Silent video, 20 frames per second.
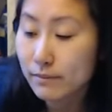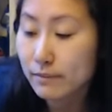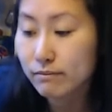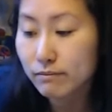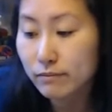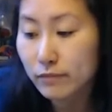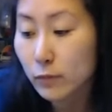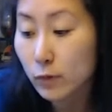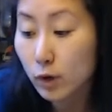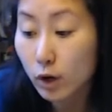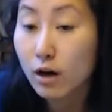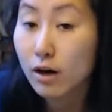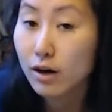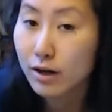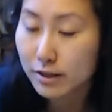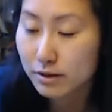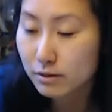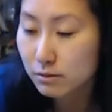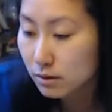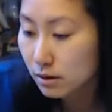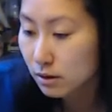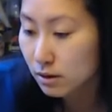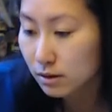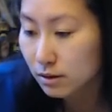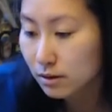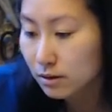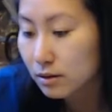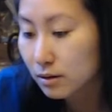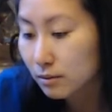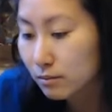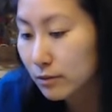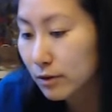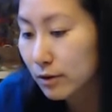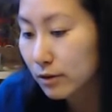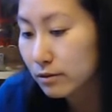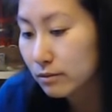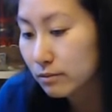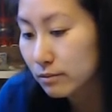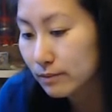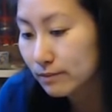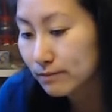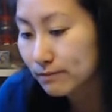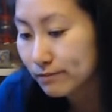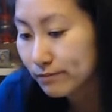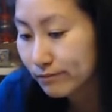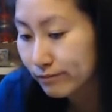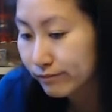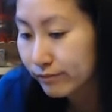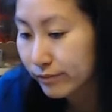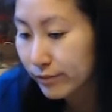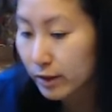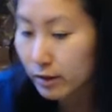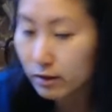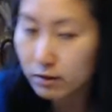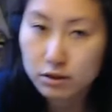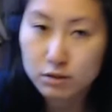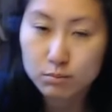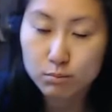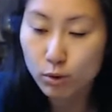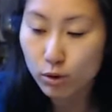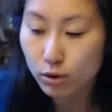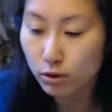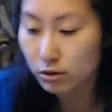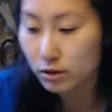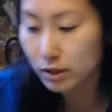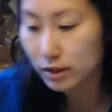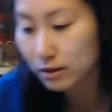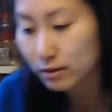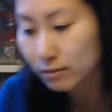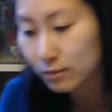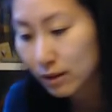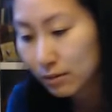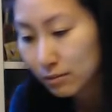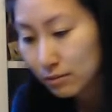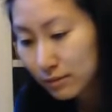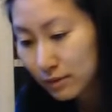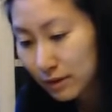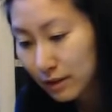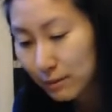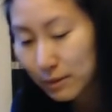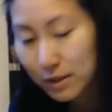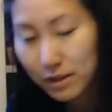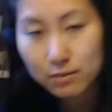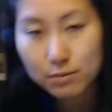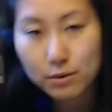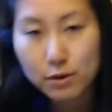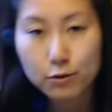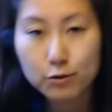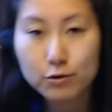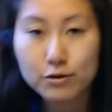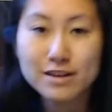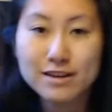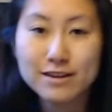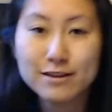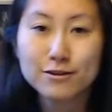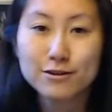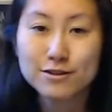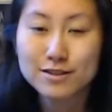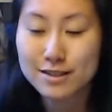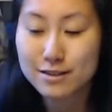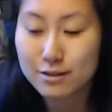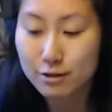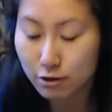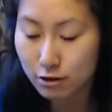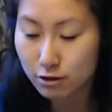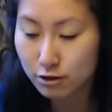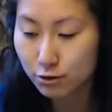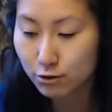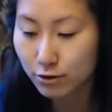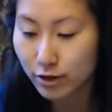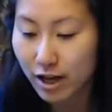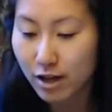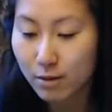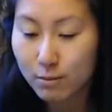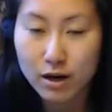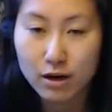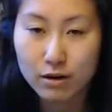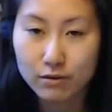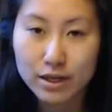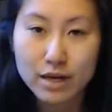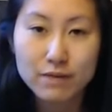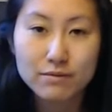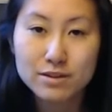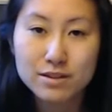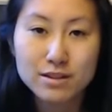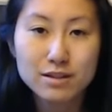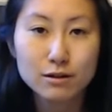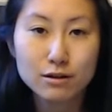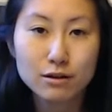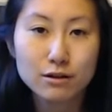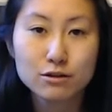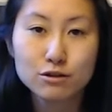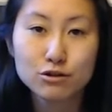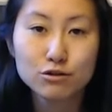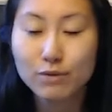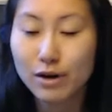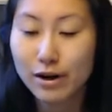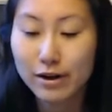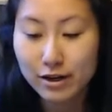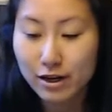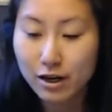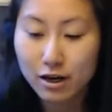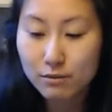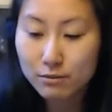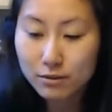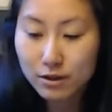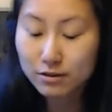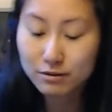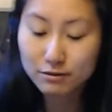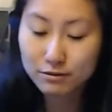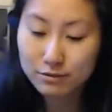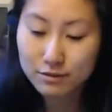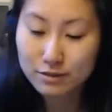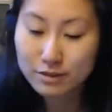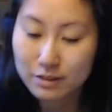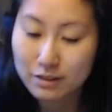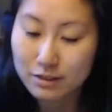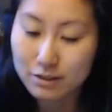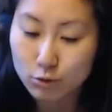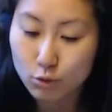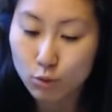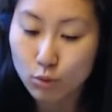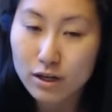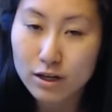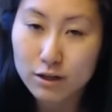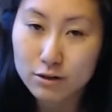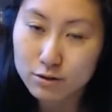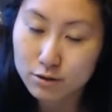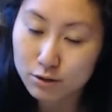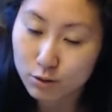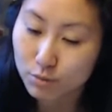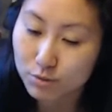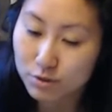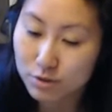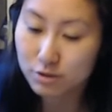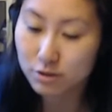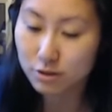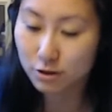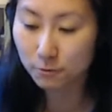gone. I'm not going to spoil it, but I mean, it's been 30 years since the cartoon came out. If you haven't seen the cartoon by now, I'm not going to... What else do you want me to do?